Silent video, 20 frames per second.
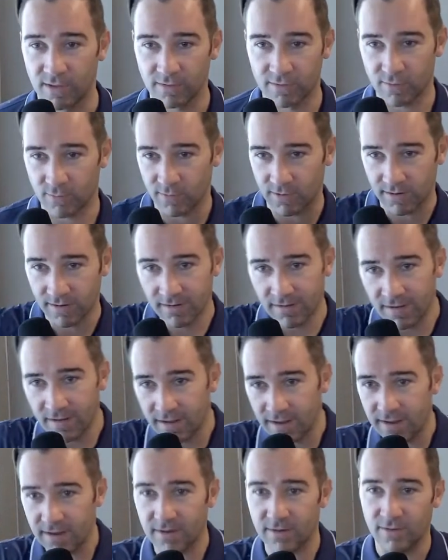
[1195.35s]
So
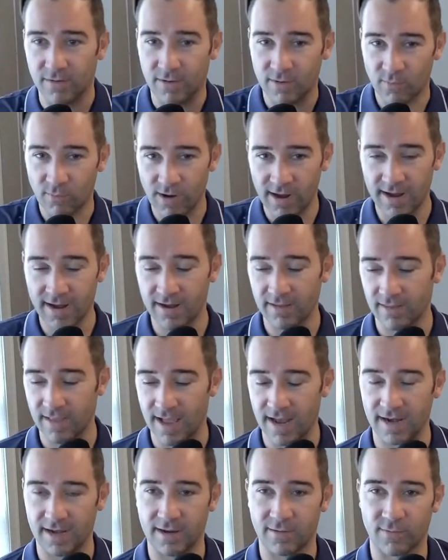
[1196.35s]
you're weighing a
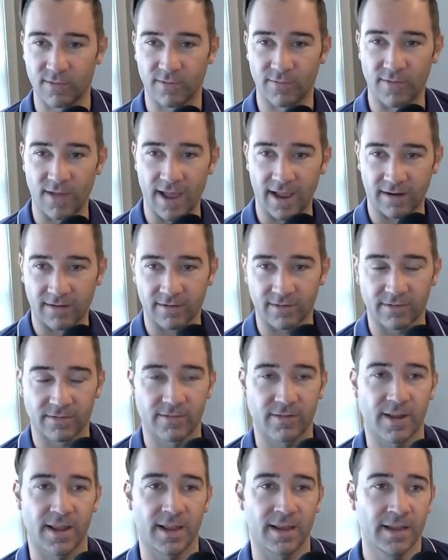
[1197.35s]
lot of different factors,
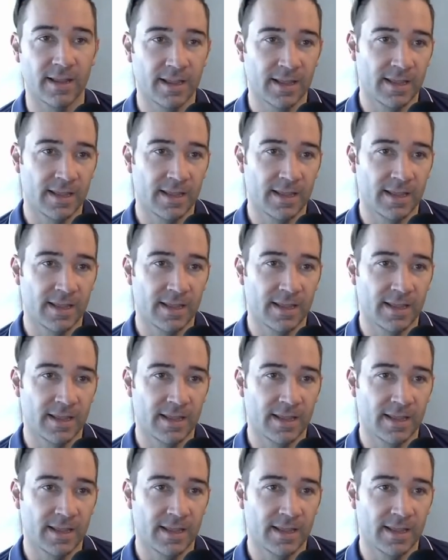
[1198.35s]
right?